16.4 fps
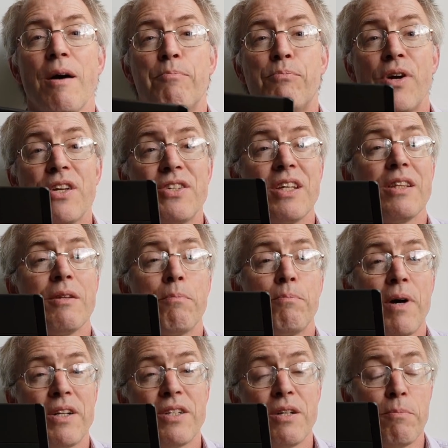Pressing the
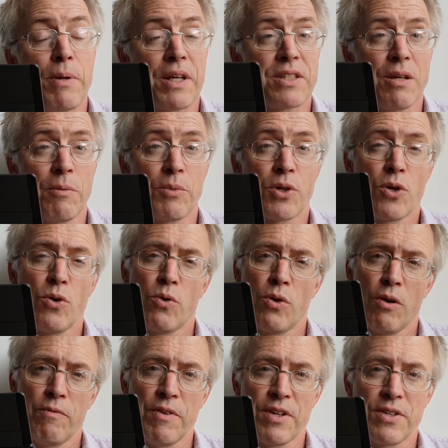button picks up the call,
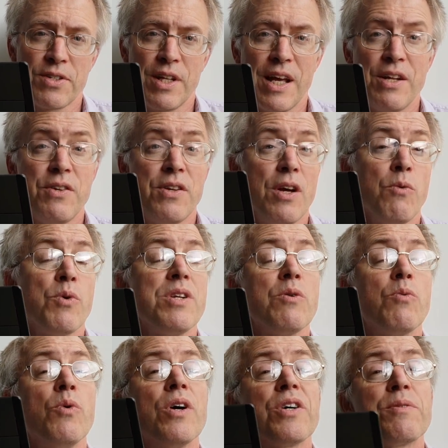obviously, and you know what,
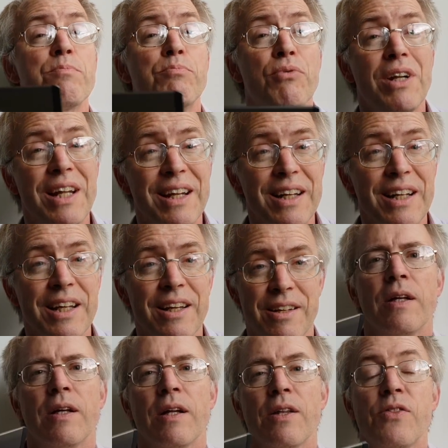it works brilliantly.
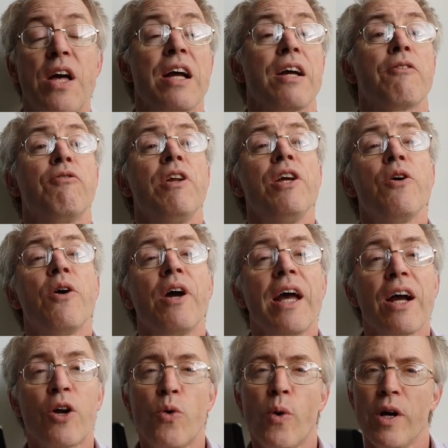Thankfully, you can
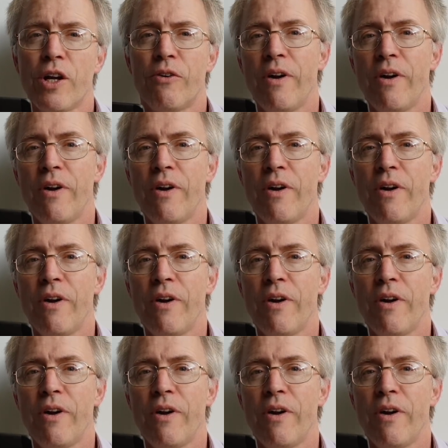get quite